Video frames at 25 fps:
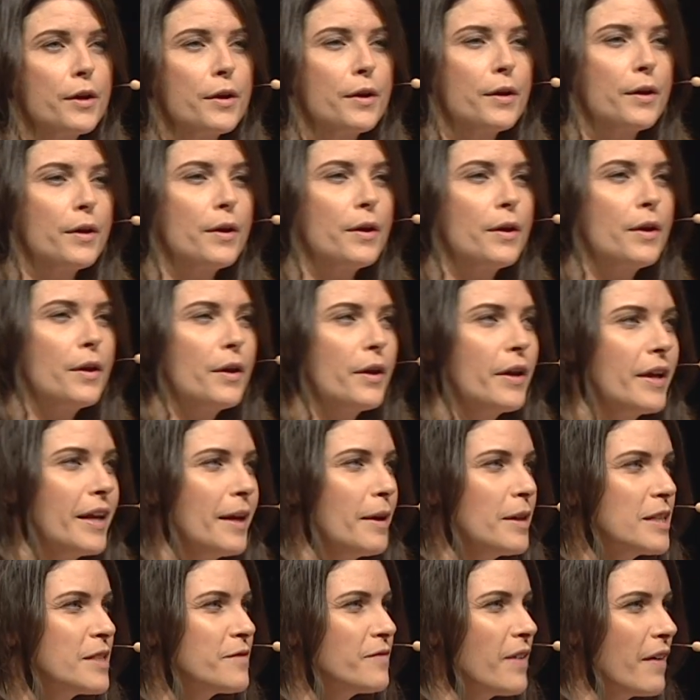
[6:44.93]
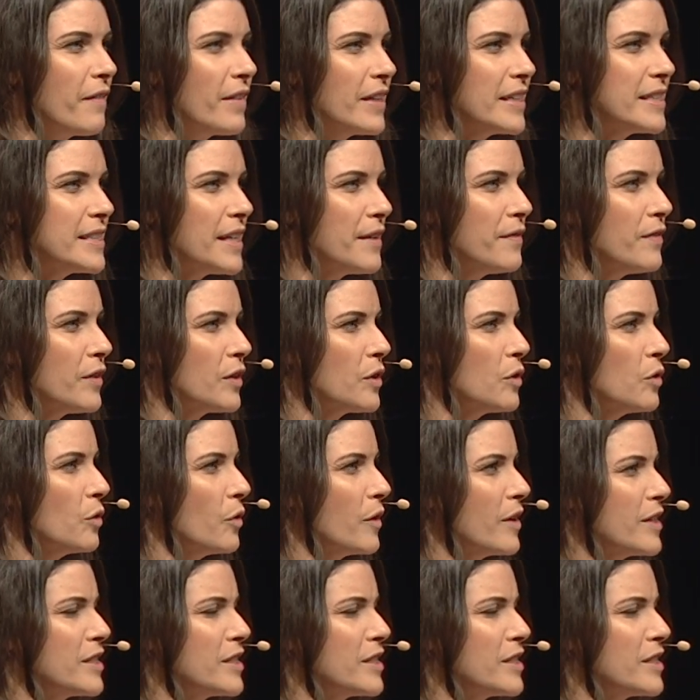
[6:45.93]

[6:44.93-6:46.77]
it's very difficult,